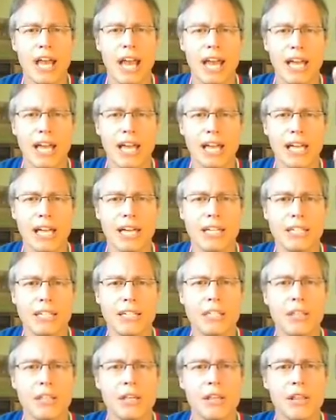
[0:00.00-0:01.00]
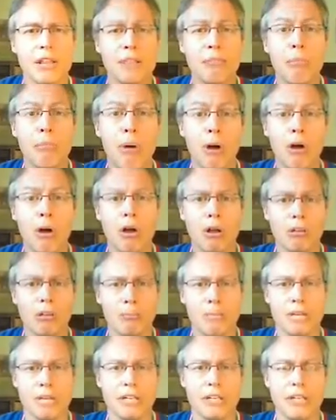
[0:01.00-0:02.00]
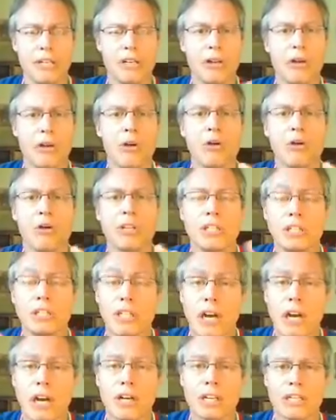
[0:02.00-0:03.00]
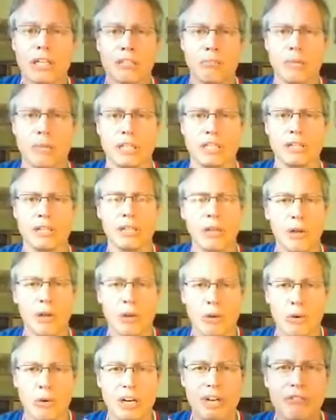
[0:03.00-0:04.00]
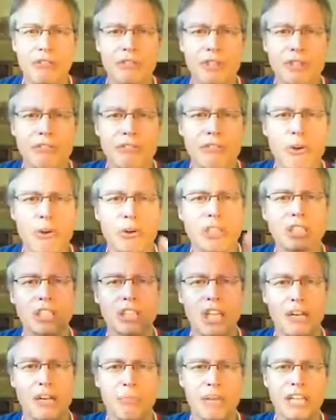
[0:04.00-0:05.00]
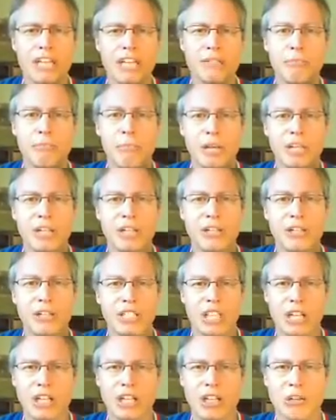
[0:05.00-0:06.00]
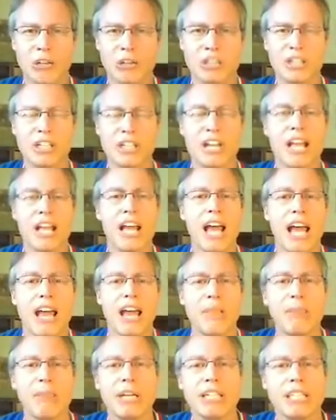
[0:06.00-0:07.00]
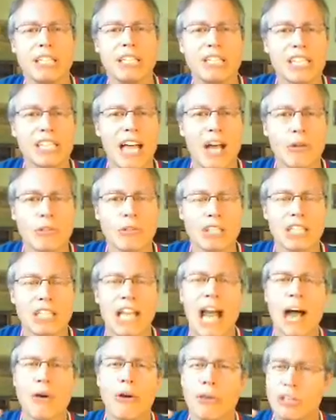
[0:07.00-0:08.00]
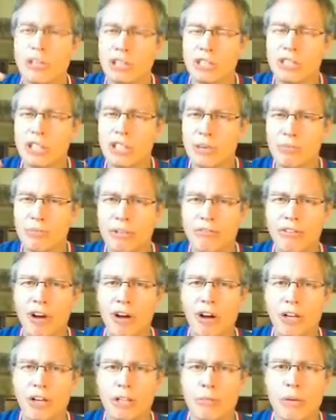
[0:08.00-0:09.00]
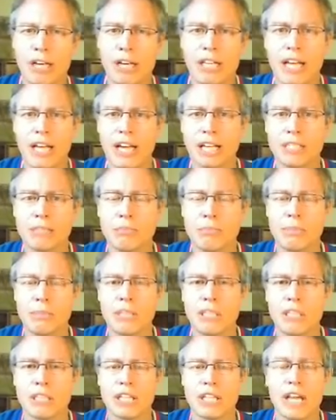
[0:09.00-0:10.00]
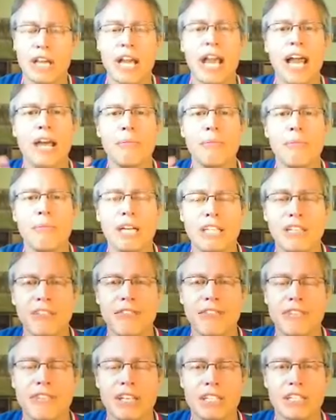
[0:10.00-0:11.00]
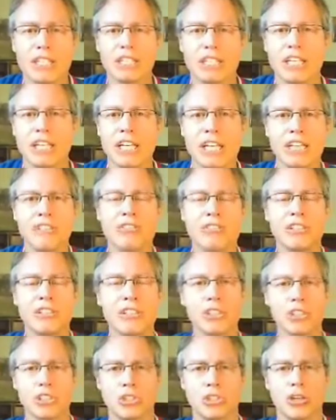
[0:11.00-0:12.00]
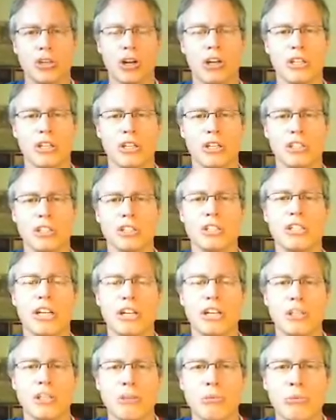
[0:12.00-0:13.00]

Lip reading: And the ball bigger or the target bigger. Whatever you're focused on, make it bigger and closer. And make the sounds louder. Turn up the volume on that experience. And make the feelings even stronger so that you're